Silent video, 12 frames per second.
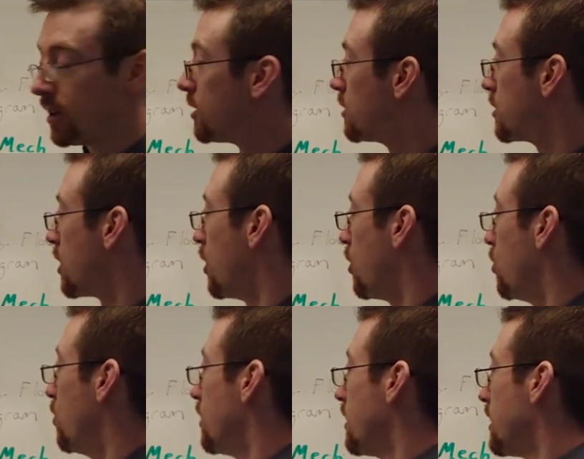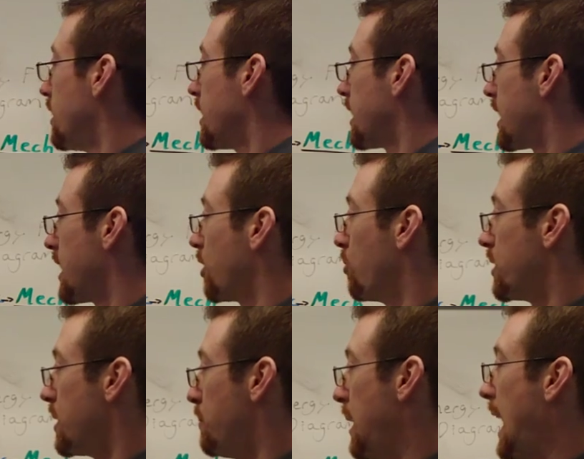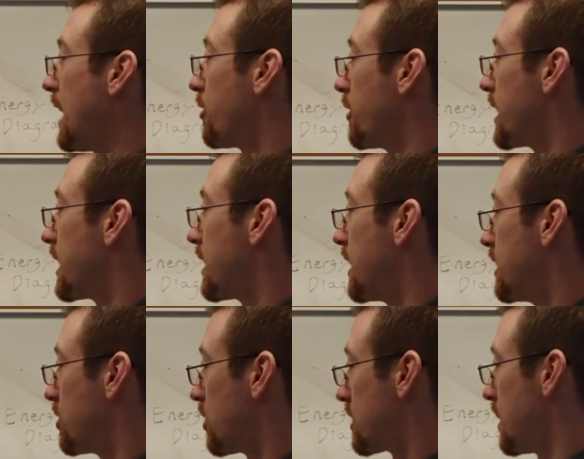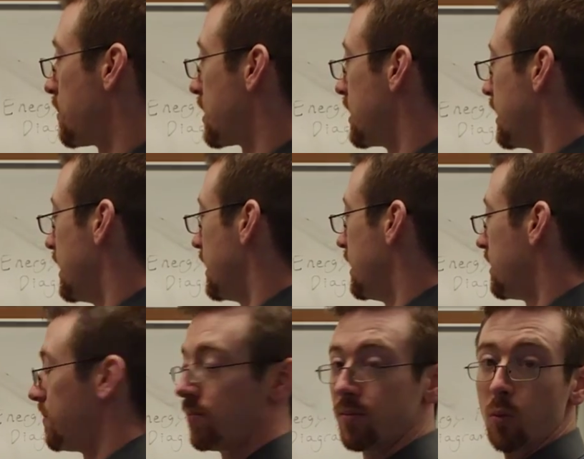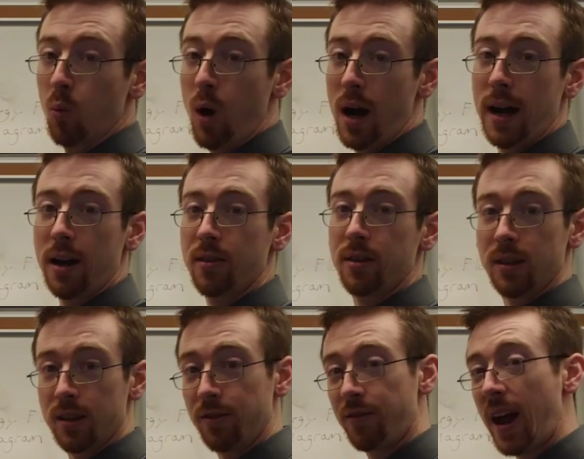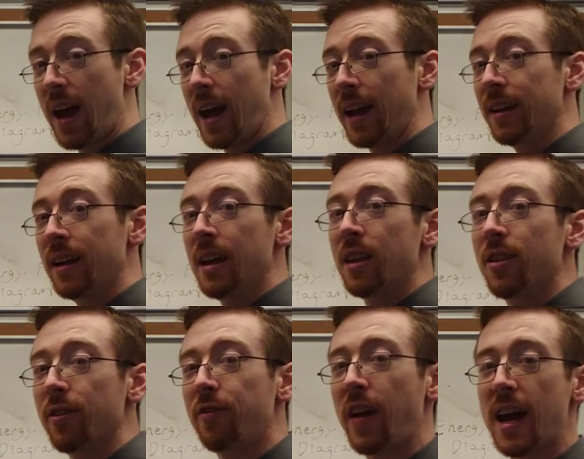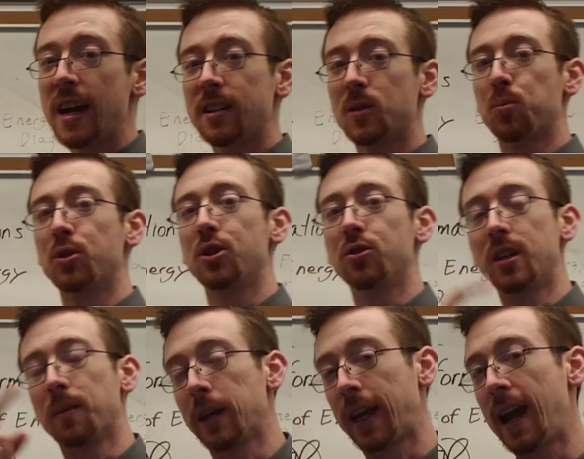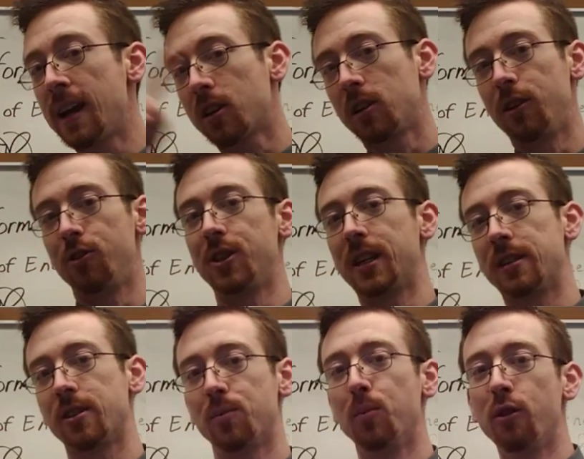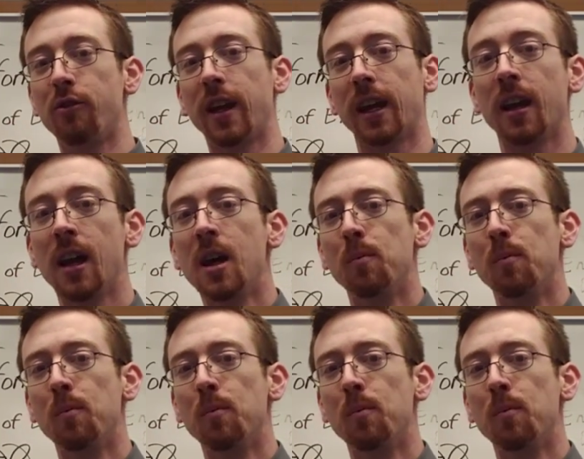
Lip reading: So here, when the battery is hooked up to the wire and then the fan is producing mechanical energy because it's moving,